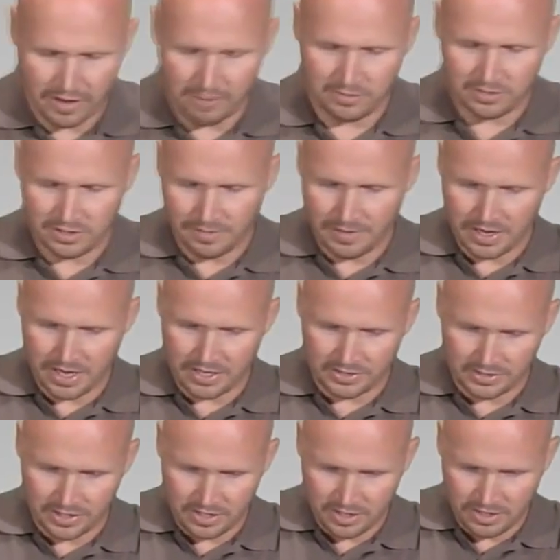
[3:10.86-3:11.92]
that one's up
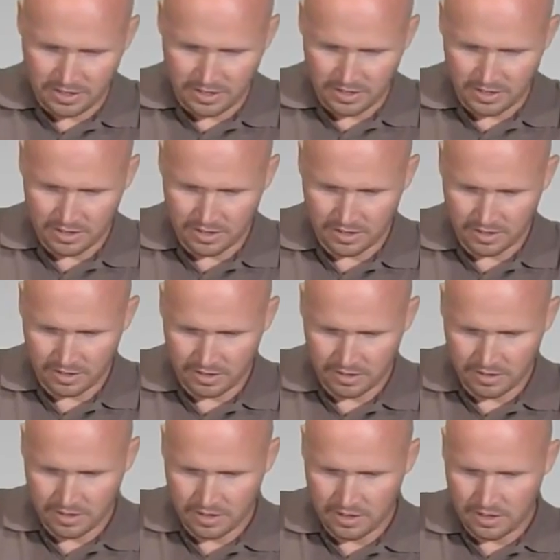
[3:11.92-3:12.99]
against it.
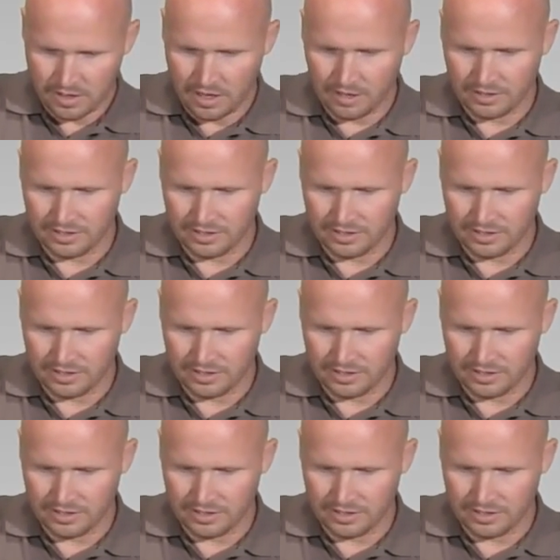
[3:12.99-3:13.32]
I'll